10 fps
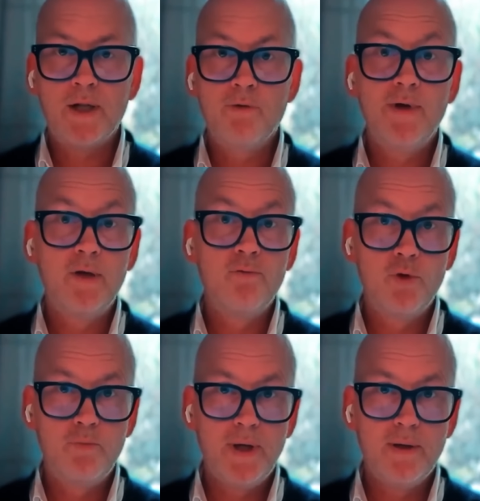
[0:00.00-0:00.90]
Battlefield
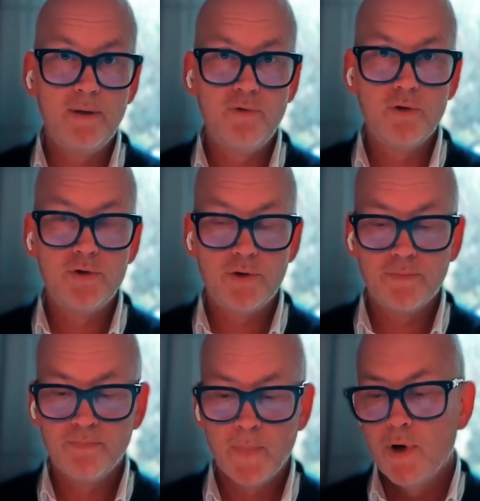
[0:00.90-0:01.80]
would be in the future.
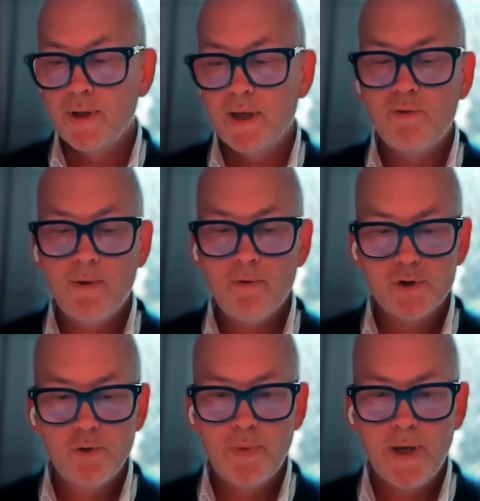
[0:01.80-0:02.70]
But if I
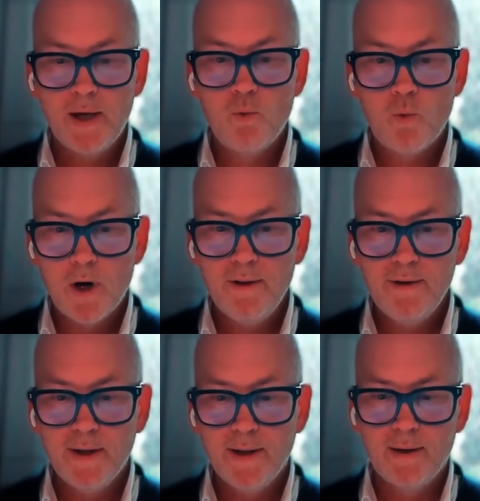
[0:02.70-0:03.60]
was to pick
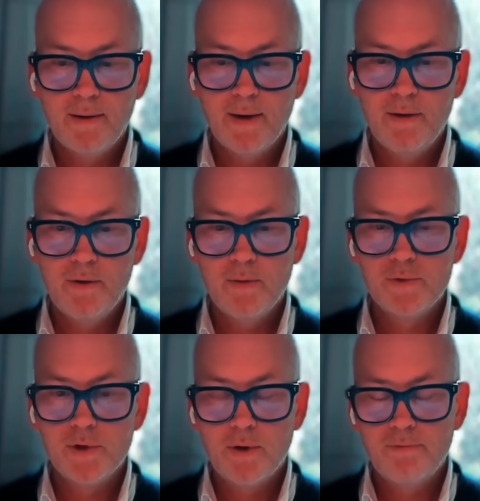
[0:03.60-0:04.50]
one thing in
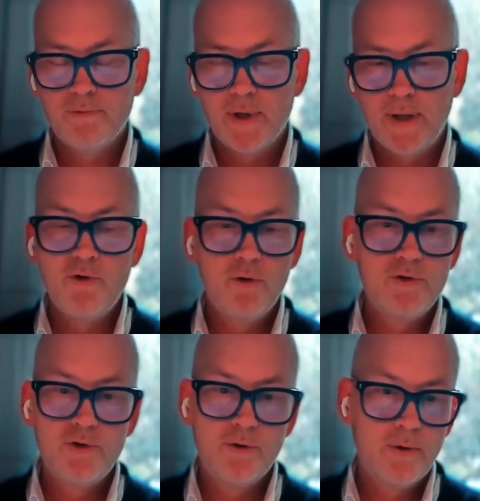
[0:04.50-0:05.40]
terms of the
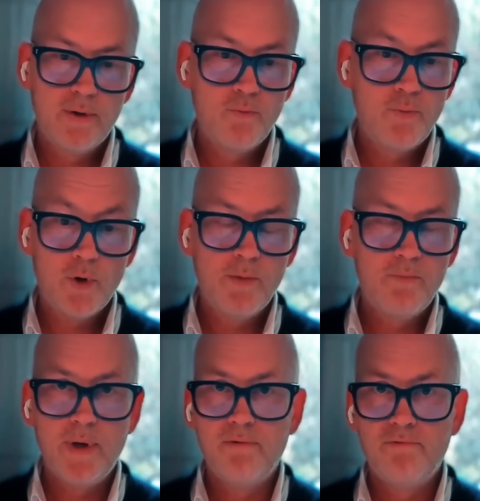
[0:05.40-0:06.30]
future, it would probably
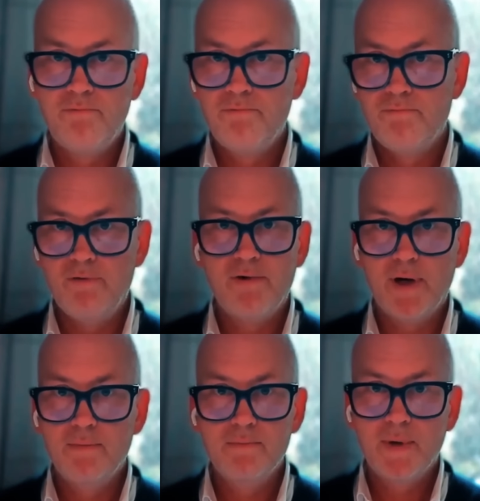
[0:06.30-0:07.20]
be
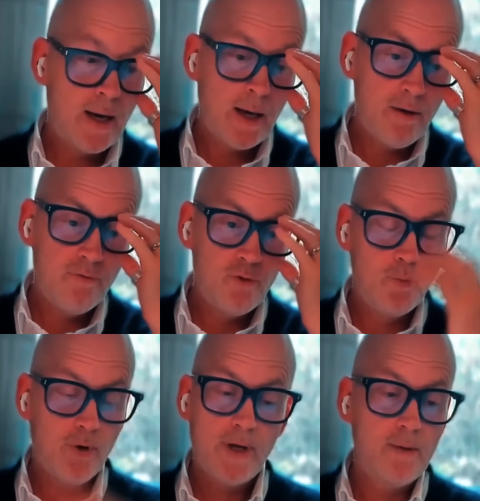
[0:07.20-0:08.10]
FIFA. And in
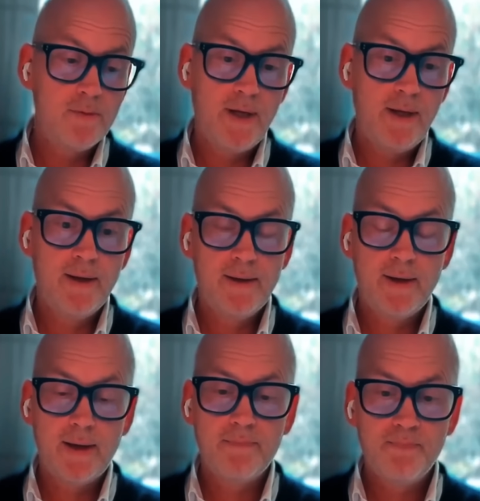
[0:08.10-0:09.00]
football games in
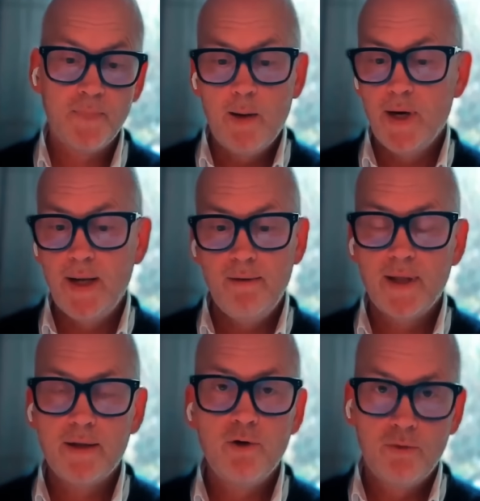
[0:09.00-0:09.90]
general, I believe
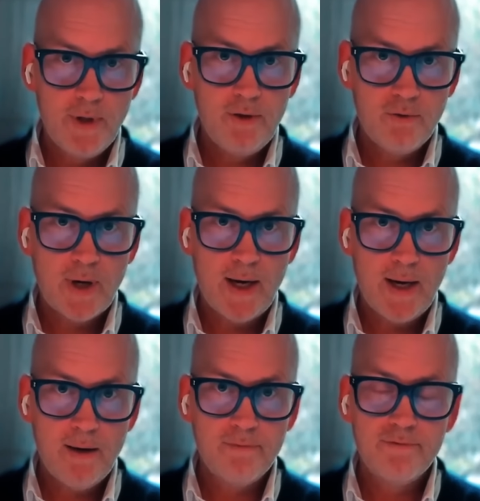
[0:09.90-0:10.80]
that you need to
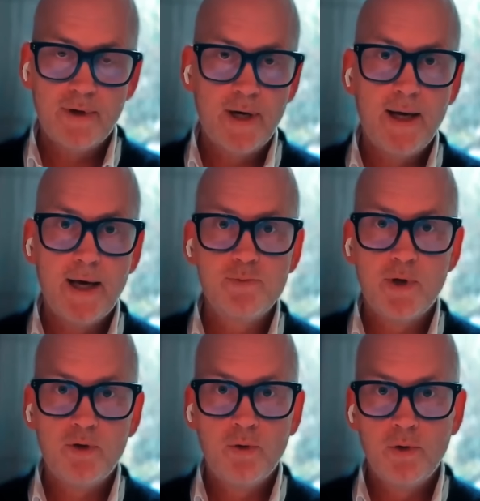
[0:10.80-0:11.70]
have an
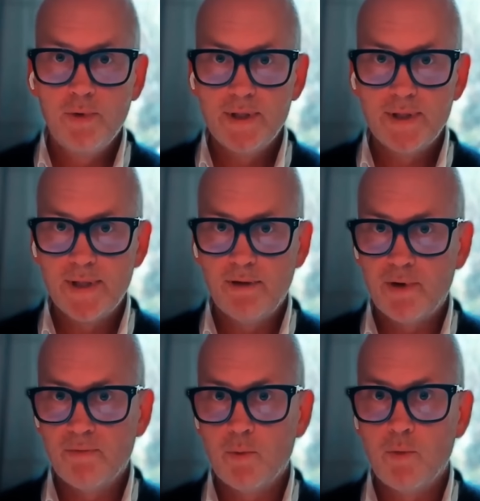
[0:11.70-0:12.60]
engagement tool which is
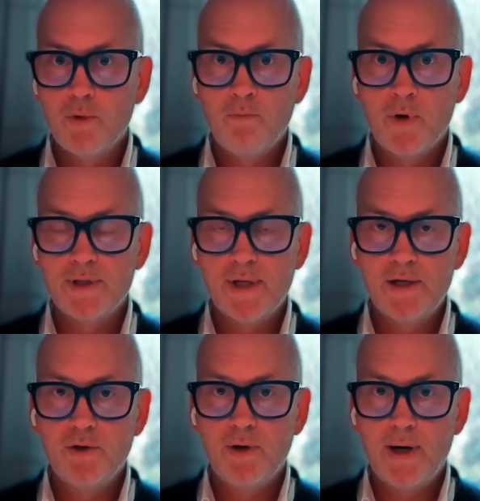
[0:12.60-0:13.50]
different from
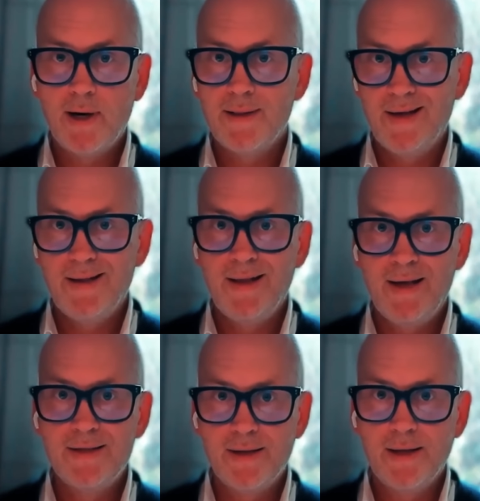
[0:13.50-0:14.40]
monetization, and I think
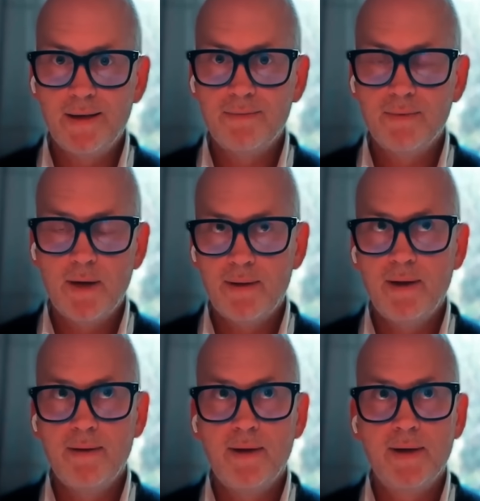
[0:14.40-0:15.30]
it's there. I
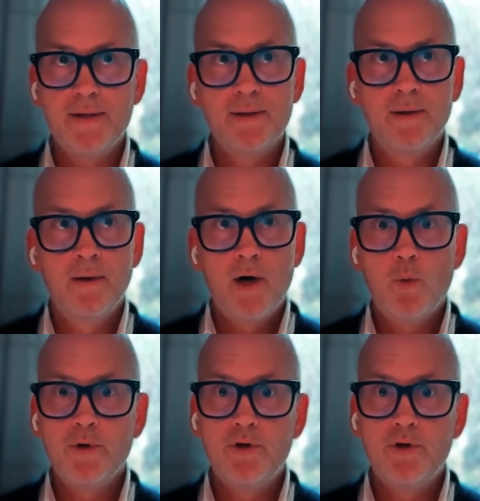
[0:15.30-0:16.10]
think there is an